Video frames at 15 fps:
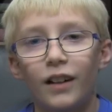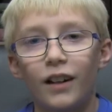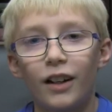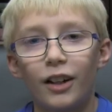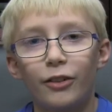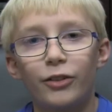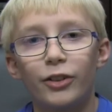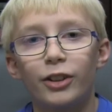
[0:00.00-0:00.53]

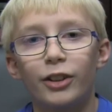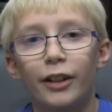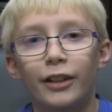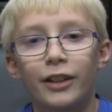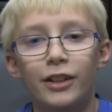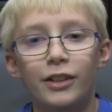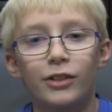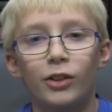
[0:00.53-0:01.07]
I feel
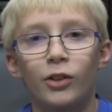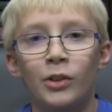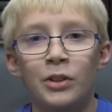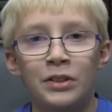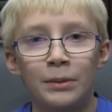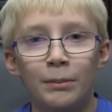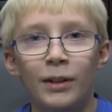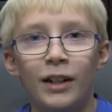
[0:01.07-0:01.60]
like He's
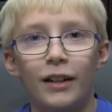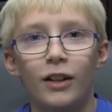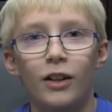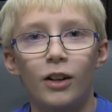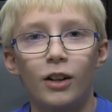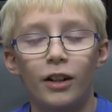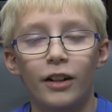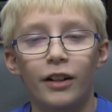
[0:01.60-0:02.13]
always in my
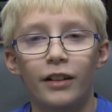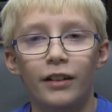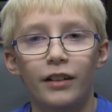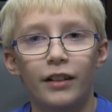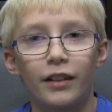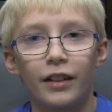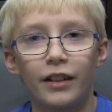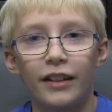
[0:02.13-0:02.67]
heart
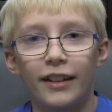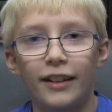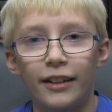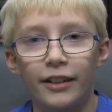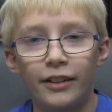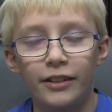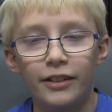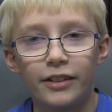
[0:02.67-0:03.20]

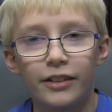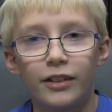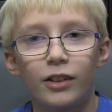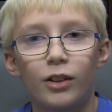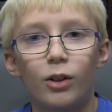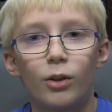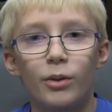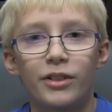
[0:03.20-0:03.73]
and
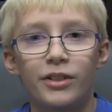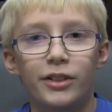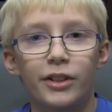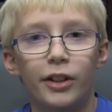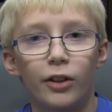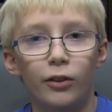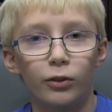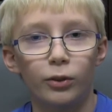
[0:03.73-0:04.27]
always
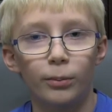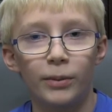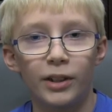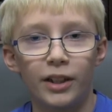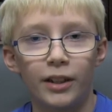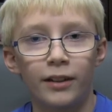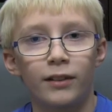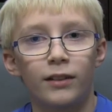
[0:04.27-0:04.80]
there for
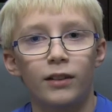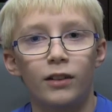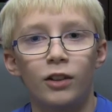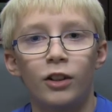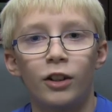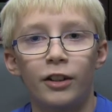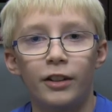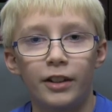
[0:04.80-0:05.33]
me
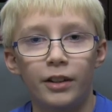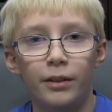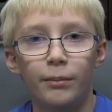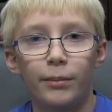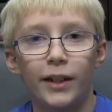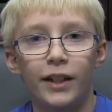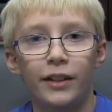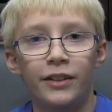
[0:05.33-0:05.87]
on,
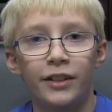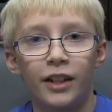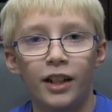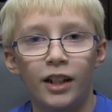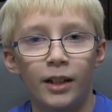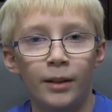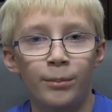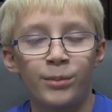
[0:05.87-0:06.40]
in bad
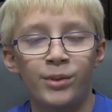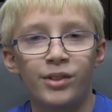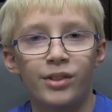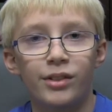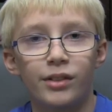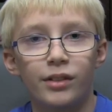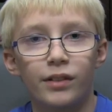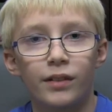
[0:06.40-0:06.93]

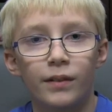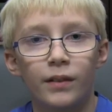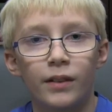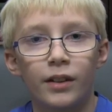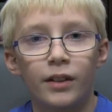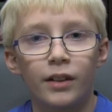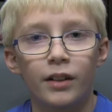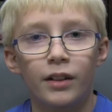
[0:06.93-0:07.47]
times.
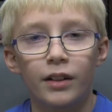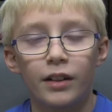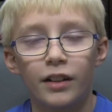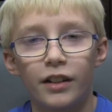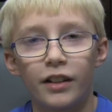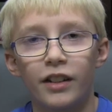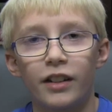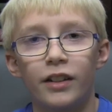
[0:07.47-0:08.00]

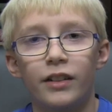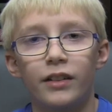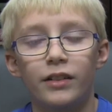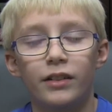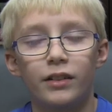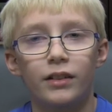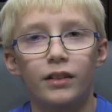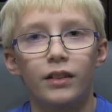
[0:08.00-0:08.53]

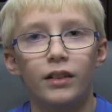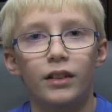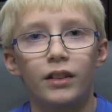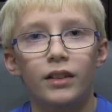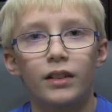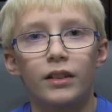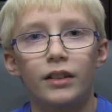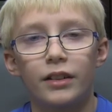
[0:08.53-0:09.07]
And
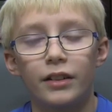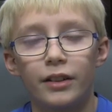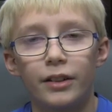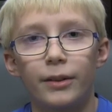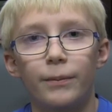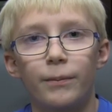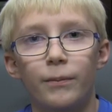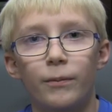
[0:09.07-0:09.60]

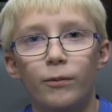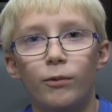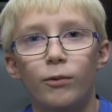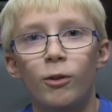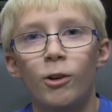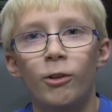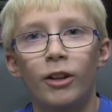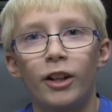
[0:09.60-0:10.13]
He
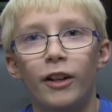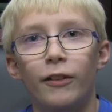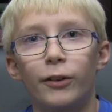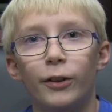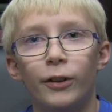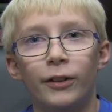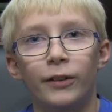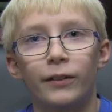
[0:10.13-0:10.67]
won't
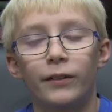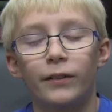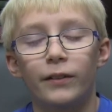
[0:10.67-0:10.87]
ever